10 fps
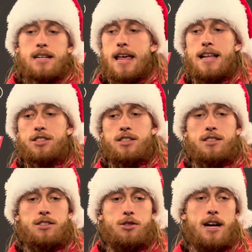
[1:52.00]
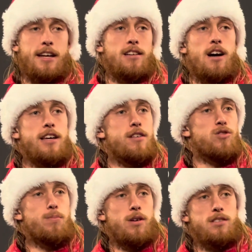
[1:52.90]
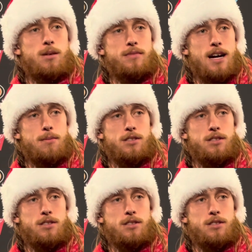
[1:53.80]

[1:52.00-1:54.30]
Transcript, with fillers: And that's just, you got to get lucky in football sometimes